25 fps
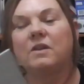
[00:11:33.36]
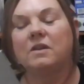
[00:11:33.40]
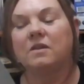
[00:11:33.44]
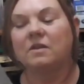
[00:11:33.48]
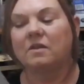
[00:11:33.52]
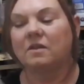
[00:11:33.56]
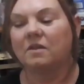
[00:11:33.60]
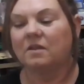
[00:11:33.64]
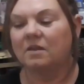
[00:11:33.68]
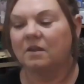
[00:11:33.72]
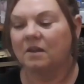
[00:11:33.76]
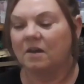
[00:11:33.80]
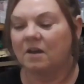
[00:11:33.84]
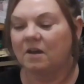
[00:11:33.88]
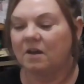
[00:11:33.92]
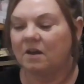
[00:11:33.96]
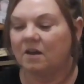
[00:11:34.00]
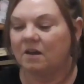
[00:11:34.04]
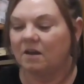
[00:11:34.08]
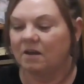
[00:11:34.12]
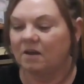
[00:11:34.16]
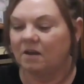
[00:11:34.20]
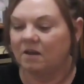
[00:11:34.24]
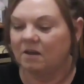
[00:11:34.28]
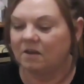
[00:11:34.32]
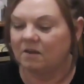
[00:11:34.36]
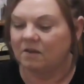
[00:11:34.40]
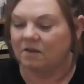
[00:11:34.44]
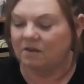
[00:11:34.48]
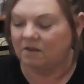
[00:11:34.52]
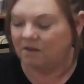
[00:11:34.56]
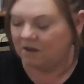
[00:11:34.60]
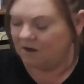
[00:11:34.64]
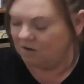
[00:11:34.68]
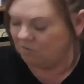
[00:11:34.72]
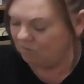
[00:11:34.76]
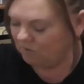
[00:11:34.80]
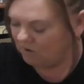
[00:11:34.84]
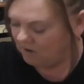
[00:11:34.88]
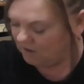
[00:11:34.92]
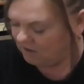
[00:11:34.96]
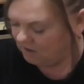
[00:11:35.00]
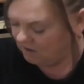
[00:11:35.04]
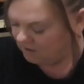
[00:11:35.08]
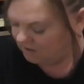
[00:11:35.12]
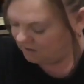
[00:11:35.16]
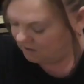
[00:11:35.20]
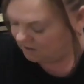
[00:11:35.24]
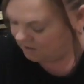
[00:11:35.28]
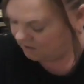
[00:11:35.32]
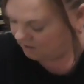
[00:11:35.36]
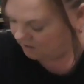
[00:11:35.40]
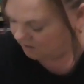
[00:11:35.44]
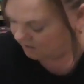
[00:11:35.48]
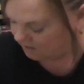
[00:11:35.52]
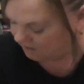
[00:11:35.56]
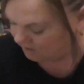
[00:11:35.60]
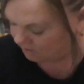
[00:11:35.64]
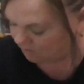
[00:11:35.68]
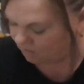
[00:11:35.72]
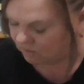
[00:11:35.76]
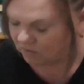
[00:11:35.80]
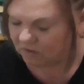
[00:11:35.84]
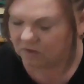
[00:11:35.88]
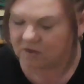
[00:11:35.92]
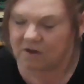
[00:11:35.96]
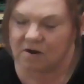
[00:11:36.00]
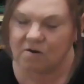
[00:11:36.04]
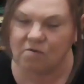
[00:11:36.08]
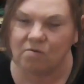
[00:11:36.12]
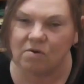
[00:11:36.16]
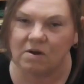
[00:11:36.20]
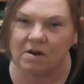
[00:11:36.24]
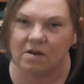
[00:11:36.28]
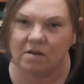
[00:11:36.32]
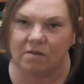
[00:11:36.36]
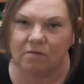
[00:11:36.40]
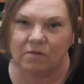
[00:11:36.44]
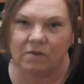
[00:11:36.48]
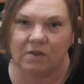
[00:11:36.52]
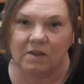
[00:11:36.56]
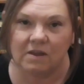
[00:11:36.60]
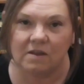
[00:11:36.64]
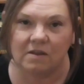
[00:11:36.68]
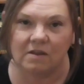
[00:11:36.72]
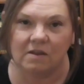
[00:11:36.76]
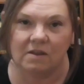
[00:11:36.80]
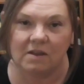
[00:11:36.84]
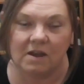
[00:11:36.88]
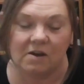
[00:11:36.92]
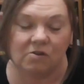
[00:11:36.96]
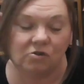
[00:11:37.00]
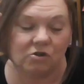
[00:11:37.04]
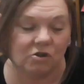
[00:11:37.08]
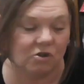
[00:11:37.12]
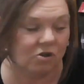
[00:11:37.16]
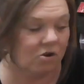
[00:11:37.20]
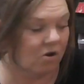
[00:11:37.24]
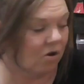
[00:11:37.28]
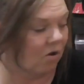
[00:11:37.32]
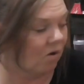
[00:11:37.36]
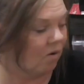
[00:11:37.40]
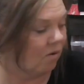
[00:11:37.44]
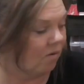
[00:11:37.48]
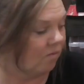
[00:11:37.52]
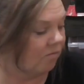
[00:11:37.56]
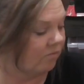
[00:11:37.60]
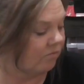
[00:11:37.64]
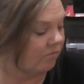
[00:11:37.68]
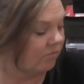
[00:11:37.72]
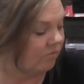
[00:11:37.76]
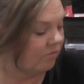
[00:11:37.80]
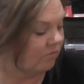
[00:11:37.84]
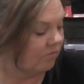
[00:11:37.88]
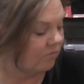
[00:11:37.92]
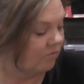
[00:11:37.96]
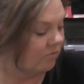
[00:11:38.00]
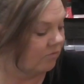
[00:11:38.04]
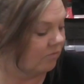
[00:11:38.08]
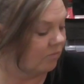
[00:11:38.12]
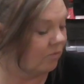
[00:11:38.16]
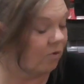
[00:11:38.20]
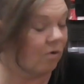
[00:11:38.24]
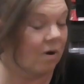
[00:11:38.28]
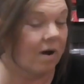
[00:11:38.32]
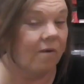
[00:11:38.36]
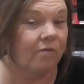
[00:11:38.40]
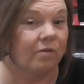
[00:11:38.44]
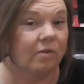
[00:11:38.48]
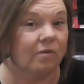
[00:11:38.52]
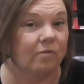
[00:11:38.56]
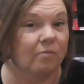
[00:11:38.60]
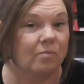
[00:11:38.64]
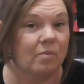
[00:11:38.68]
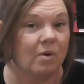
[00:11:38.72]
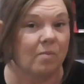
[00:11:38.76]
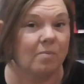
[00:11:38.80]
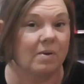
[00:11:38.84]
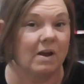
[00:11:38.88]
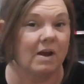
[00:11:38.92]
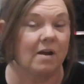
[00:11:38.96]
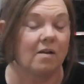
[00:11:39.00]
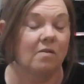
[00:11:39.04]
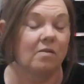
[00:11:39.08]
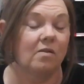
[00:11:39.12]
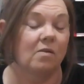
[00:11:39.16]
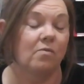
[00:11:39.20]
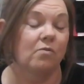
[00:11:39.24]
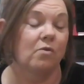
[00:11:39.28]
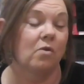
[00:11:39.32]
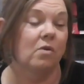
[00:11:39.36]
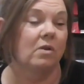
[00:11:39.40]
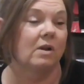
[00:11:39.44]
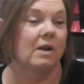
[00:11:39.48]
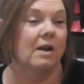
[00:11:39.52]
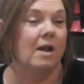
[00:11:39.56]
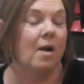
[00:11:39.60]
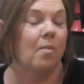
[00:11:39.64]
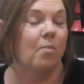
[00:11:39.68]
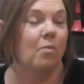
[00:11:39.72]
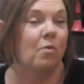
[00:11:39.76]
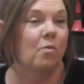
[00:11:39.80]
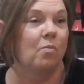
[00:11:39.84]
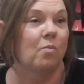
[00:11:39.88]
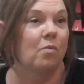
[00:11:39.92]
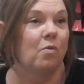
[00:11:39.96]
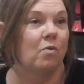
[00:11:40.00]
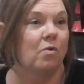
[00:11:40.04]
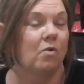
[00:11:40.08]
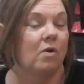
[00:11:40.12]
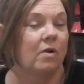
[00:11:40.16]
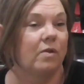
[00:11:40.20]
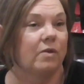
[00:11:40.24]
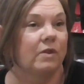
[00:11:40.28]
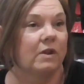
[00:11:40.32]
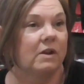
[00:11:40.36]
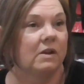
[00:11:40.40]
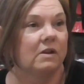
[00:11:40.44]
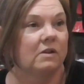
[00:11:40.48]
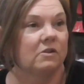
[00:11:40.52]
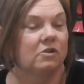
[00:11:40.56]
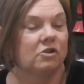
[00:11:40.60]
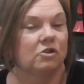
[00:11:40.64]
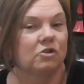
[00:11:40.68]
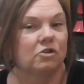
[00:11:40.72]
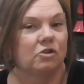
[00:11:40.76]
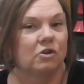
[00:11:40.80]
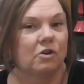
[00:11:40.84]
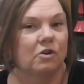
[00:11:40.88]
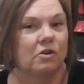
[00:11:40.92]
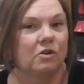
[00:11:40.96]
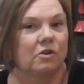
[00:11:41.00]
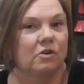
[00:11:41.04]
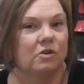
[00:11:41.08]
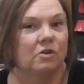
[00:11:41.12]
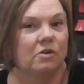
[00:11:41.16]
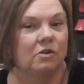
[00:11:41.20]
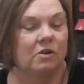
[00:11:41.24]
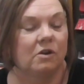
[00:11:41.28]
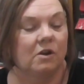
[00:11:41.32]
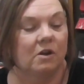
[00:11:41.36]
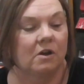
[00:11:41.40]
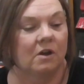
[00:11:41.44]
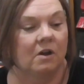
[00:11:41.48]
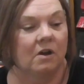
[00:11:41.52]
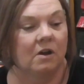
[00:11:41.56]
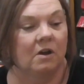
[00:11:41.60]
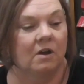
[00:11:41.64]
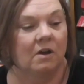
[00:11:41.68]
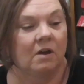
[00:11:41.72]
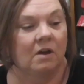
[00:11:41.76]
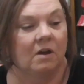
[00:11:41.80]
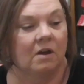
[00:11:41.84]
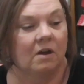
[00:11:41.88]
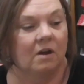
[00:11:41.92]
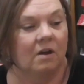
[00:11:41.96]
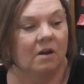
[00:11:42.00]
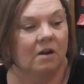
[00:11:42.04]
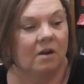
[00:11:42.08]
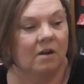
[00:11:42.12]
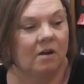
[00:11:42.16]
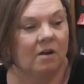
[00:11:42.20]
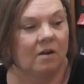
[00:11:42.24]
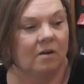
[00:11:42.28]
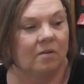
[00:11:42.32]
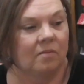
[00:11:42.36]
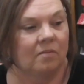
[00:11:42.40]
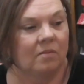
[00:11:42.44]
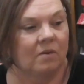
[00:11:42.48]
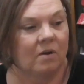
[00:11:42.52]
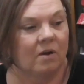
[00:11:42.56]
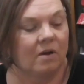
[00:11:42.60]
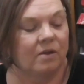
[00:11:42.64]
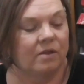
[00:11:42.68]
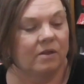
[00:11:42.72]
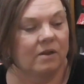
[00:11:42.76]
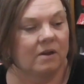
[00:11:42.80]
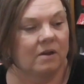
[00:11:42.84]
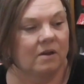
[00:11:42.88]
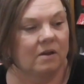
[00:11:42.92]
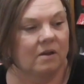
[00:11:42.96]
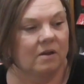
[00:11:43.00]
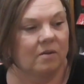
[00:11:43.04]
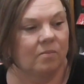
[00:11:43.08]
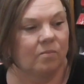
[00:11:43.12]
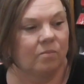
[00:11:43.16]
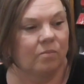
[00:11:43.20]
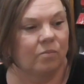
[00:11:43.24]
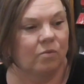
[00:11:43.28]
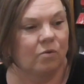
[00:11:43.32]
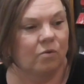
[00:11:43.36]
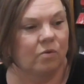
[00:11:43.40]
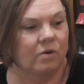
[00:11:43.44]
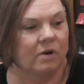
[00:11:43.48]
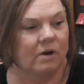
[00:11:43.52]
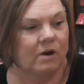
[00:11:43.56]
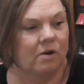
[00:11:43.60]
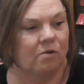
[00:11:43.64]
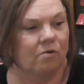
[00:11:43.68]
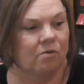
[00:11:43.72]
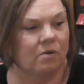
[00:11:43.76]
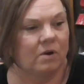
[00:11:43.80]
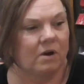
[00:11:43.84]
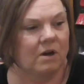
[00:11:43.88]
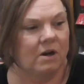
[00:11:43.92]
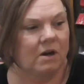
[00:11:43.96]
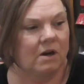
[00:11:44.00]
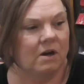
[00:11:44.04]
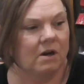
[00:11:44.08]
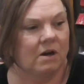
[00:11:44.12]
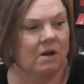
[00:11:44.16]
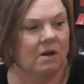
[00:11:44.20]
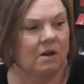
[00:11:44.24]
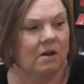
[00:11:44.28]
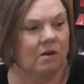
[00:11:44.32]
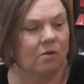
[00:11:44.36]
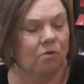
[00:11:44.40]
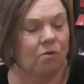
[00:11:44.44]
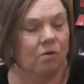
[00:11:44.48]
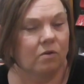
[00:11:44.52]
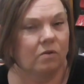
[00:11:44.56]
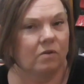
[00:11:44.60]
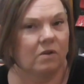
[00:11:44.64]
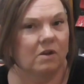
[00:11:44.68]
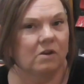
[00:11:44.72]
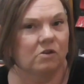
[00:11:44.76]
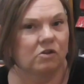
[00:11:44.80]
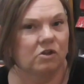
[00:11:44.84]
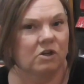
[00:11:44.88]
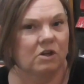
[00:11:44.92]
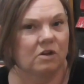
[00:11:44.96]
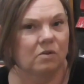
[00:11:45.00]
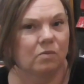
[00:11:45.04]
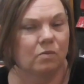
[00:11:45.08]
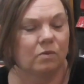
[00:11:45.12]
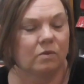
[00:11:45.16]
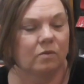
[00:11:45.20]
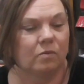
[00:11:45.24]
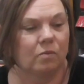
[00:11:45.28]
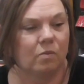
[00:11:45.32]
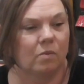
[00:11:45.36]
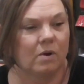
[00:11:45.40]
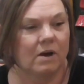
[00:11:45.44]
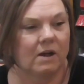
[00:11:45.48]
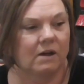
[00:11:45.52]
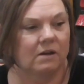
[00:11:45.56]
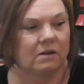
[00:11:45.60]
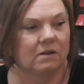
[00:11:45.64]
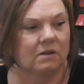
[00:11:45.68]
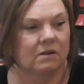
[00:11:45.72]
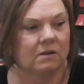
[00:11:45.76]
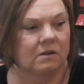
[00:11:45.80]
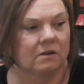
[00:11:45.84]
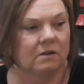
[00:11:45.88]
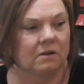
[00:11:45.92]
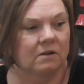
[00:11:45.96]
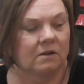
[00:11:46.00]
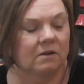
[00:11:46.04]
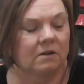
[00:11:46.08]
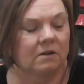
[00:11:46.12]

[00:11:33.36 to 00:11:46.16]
this series, for this session of Crafts of My Past. I've got a couple more, I think, to show you. I think embroidery, cross-stitching was one.